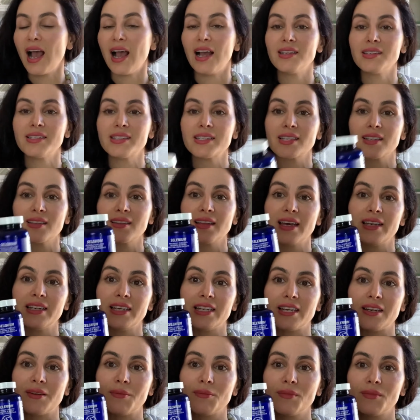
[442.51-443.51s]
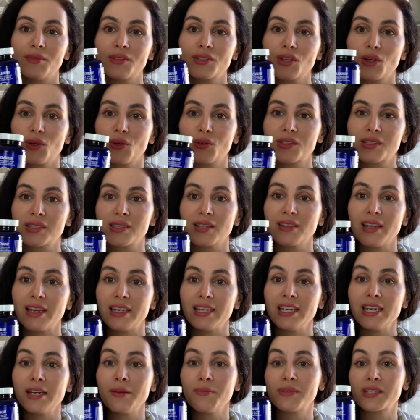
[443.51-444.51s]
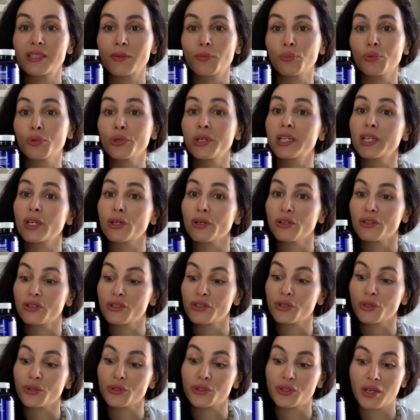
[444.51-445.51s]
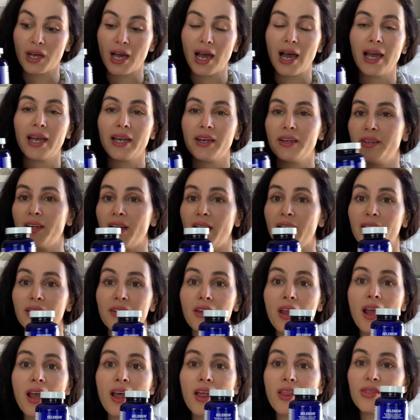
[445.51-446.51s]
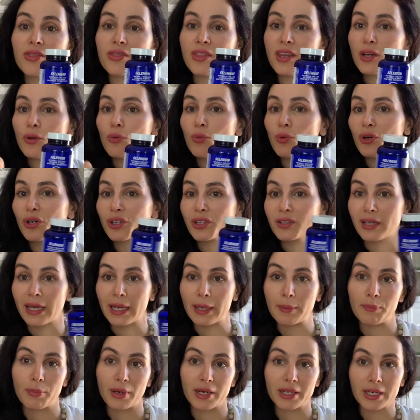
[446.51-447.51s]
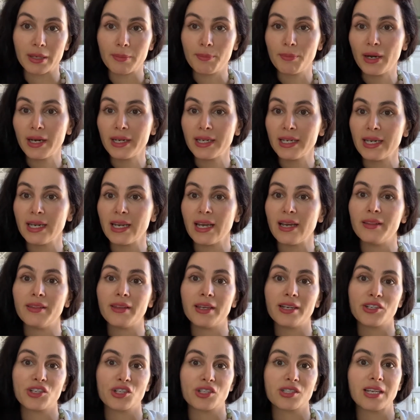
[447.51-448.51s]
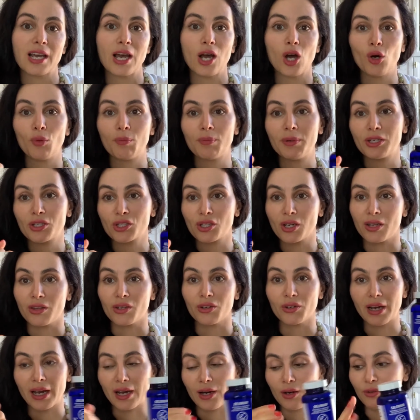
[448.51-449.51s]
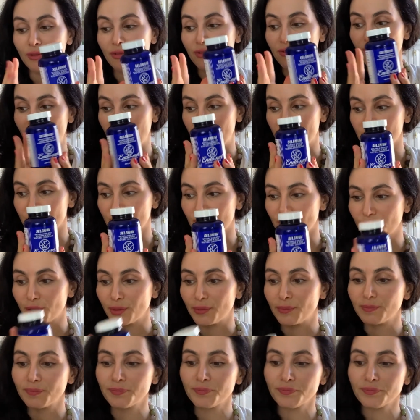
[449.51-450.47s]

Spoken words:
And selenium. So selenium is a precursor to iodine. They work like buddy-buddy, and they just help each other out faster.